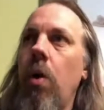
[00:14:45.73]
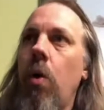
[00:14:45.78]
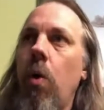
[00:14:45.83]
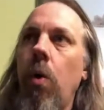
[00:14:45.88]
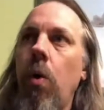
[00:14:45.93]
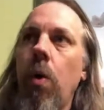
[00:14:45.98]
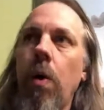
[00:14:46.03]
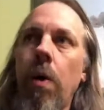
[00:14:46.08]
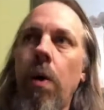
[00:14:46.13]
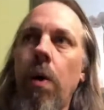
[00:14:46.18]

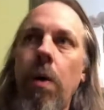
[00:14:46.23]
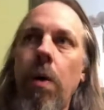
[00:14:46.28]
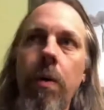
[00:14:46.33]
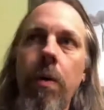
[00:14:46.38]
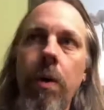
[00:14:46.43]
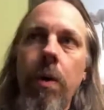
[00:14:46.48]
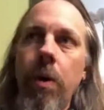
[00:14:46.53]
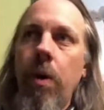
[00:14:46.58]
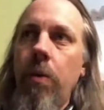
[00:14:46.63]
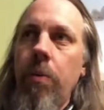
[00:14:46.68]
or,
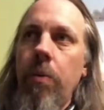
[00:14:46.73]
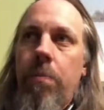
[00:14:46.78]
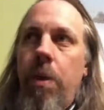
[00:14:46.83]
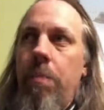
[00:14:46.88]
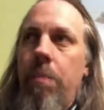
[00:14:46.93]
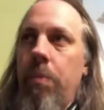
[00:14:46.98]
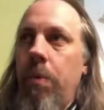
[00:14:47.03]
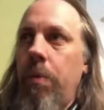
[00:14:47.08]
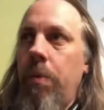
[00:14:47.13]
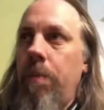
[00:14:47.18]
you know,
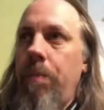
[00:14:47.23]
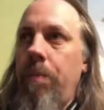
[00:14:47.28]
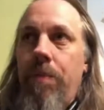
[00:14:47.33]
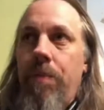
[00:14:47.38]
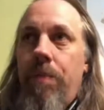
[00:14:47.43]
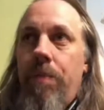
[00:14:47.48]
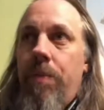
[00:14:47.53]
people